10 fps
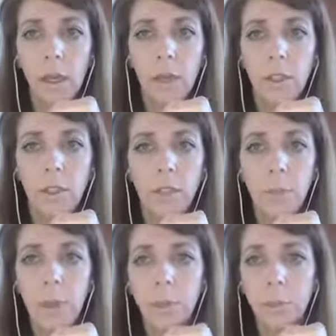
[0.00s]
she's
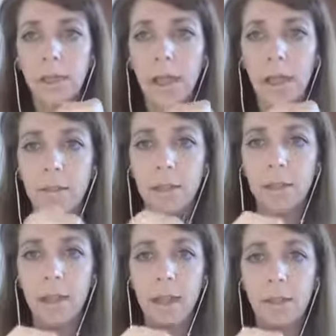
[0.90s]
probably has
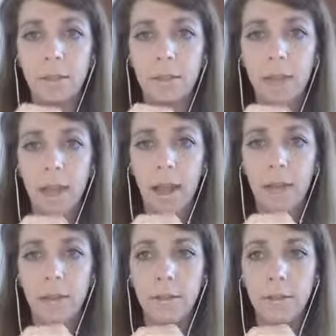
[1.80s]
these listed
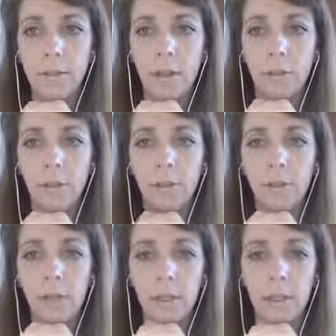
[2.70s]
as
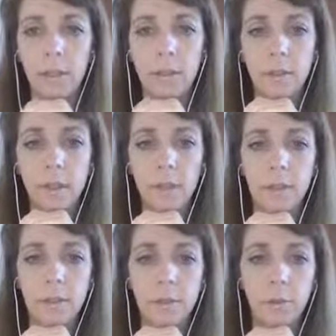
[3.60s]
affiliate links,
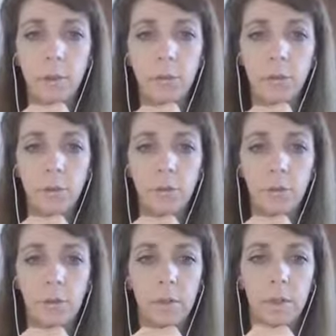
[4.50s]
and this is the revenue